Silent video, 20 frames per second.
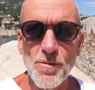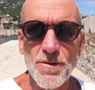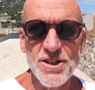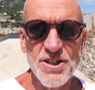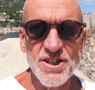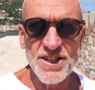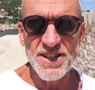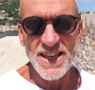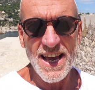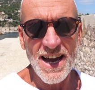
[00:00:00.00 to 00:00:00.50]

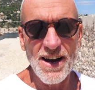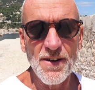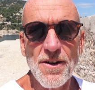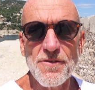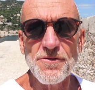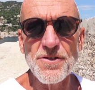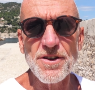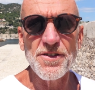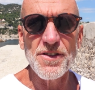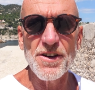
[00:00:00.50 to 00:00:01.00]
which is now
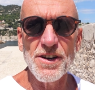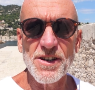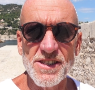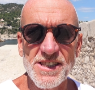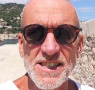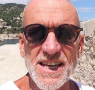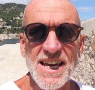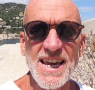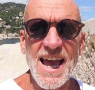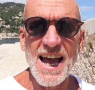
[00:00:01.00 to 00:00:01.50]
every
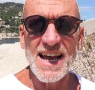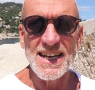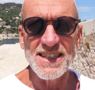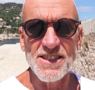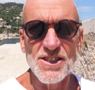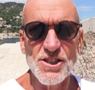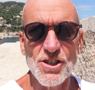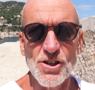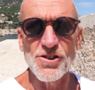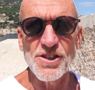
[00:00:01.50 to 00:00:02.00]
Thursday and
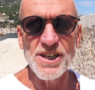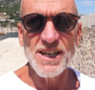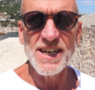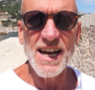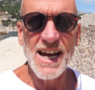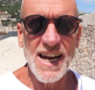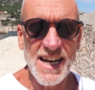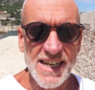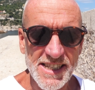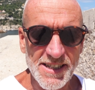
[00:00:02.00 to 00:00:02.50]
Sunday
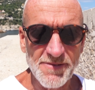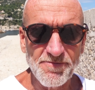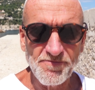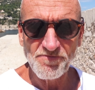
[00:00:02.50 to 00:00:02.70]
night.